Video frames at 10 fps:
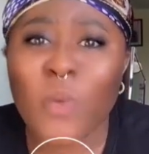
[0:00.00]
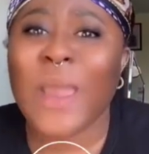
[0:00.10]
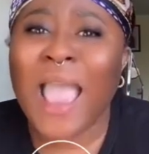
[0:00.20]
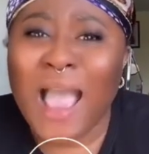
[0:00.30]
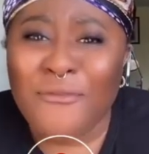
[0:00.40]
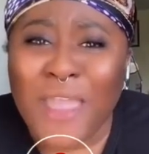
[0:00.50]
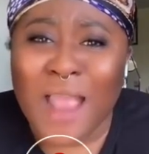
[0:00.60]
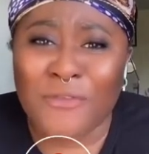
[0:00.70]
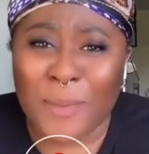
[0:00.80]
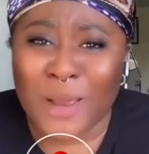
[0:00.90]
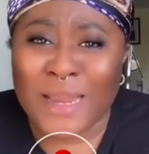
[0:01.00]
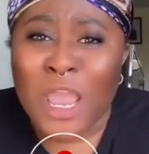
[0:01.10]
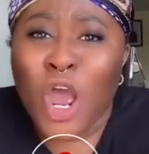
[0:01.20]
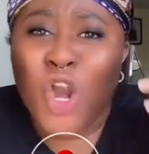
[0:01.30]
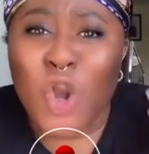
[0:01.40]
We have everybody
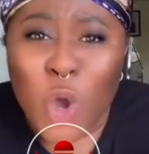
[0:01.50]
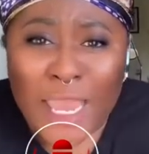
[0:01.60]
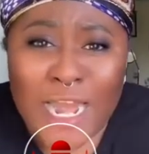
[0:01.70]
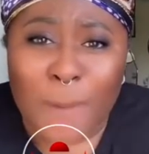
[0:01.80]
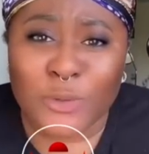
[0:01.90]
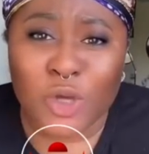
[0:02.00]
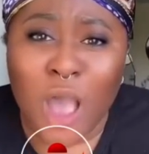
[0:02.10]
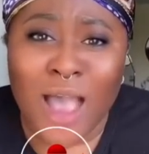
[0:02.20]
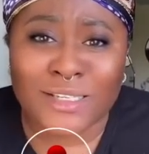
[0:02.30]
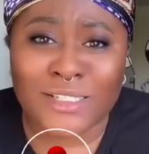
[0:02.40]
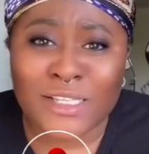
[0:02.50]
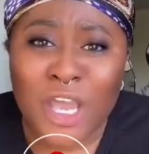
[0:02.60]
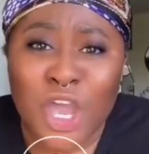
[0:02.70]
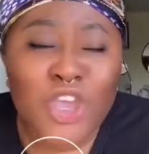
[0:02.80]
looking up to us.